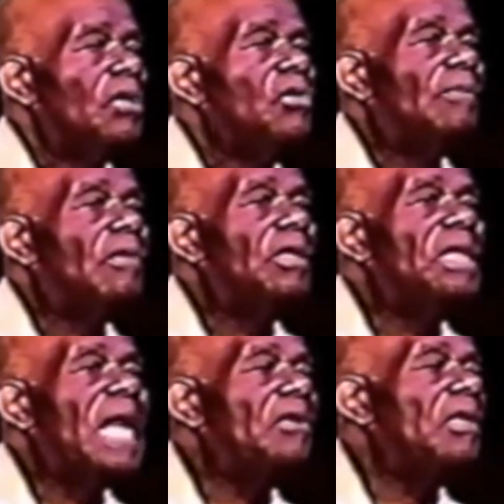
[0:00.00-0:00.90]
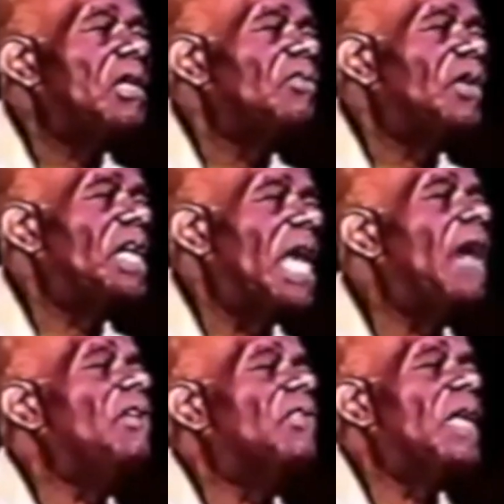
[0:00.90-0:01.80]
You have to learn how to convert
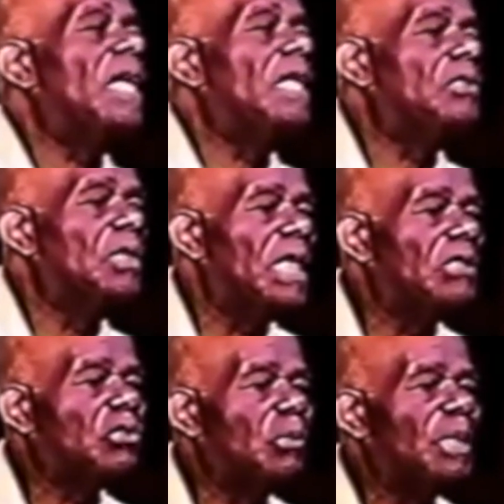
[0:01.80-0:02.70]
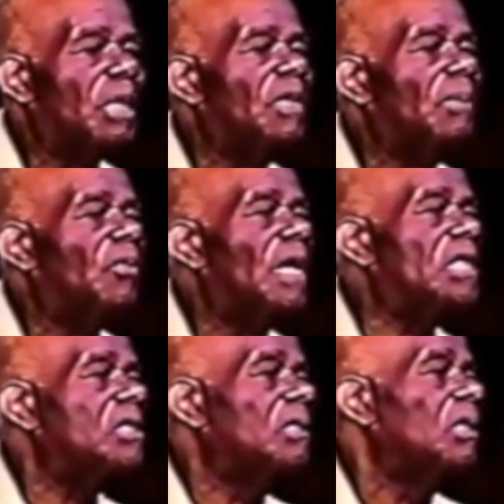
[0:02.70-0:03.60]
everything into an instrument of
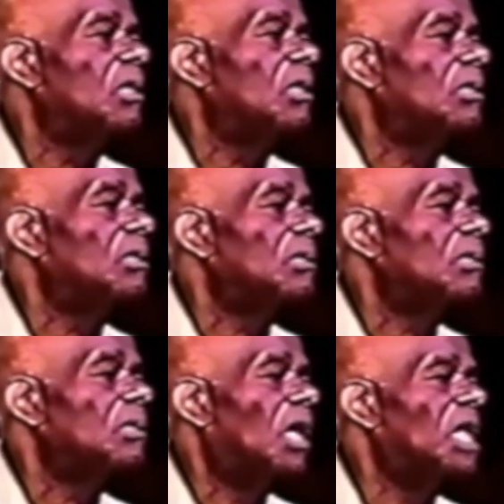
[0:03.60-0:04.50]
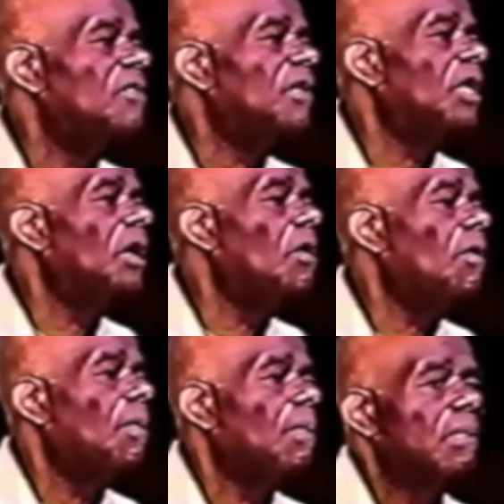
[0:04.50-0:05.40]
liberation or leave it
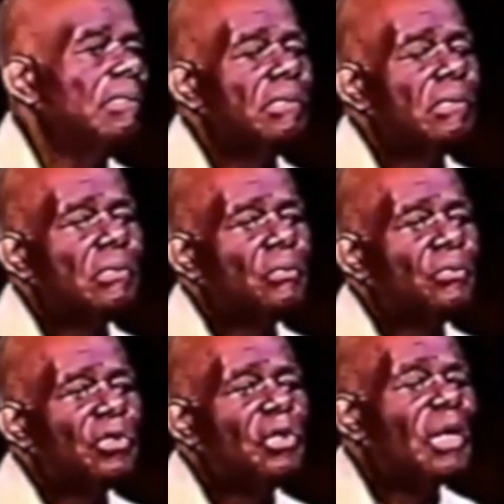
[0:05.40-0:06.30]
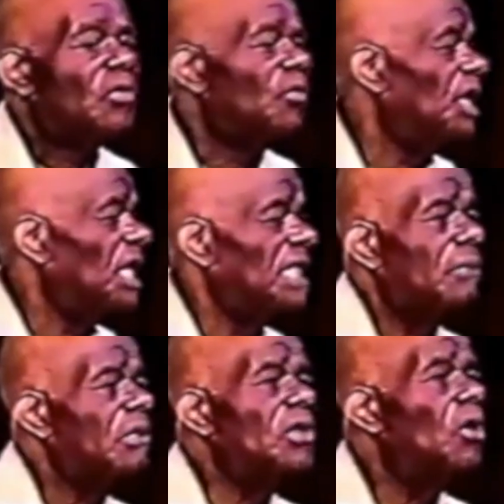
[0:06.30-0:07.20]
alone. You have to realize
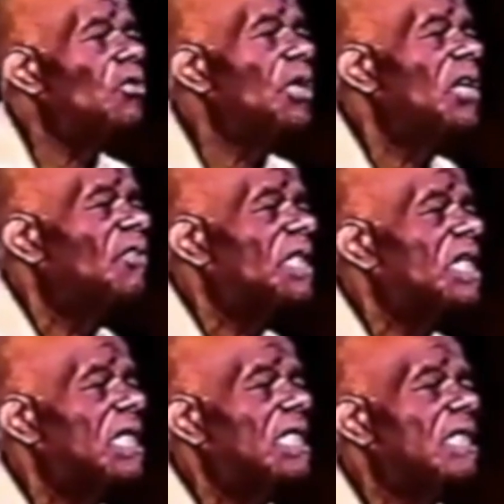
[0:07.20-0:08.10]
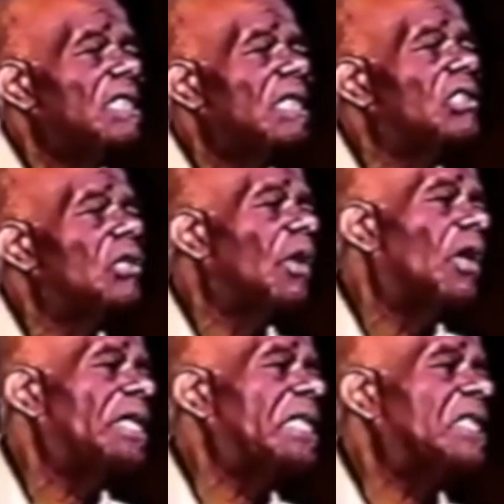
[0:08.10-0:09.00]
there was no Greek fraternities and
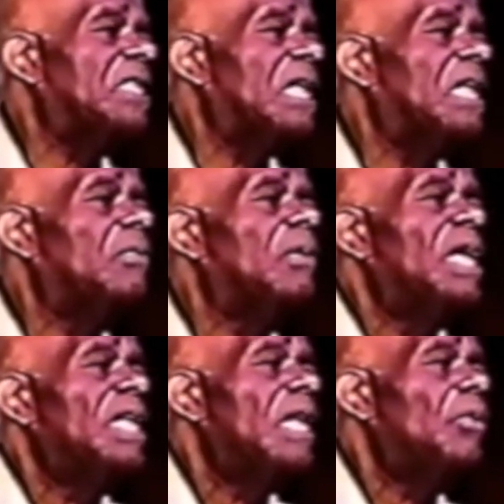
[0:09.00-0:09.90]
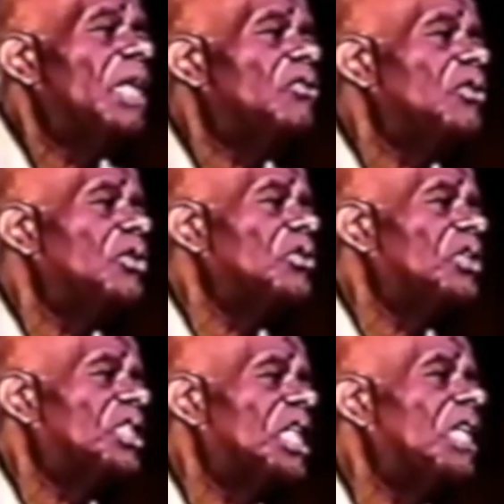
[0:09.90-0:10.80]
sororities until they were introduced
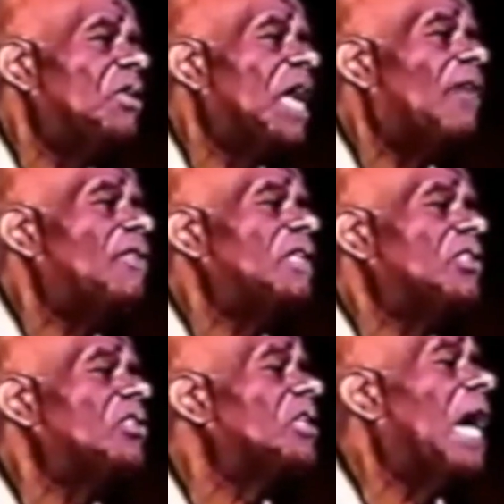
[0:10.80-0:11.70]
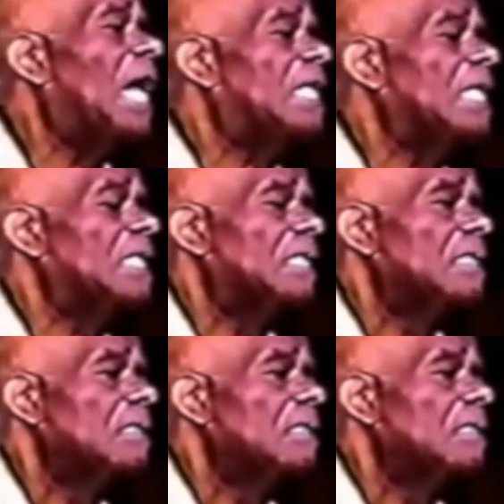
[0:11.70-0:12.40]
to secret African societies.